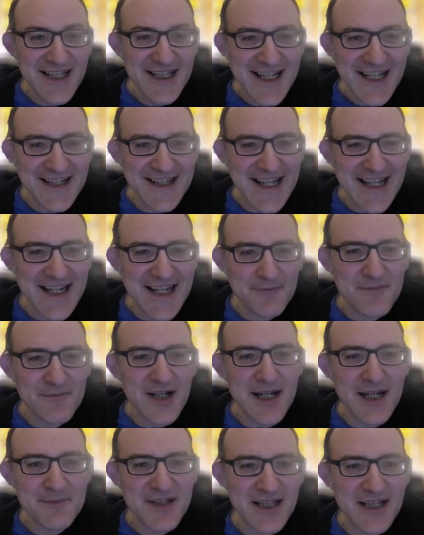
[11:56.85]
and again
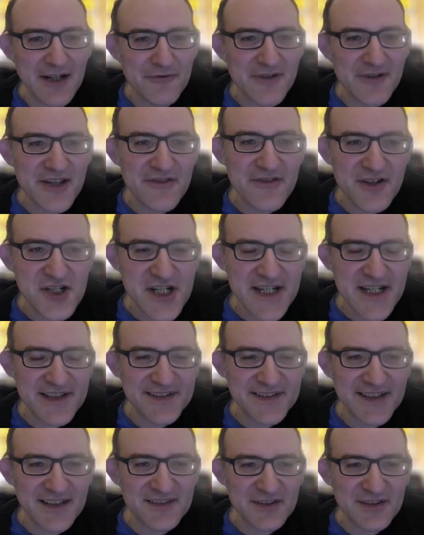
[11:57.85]
I'm covering the
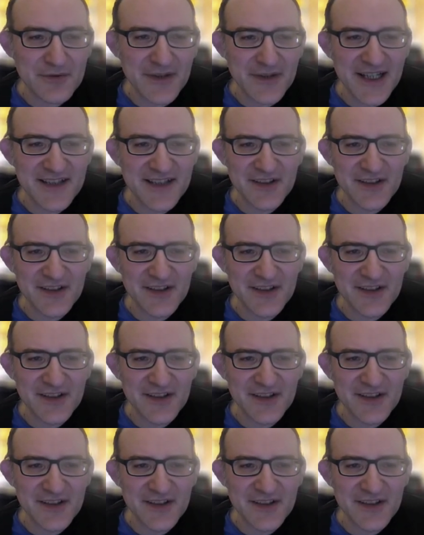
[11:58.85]
G6 square.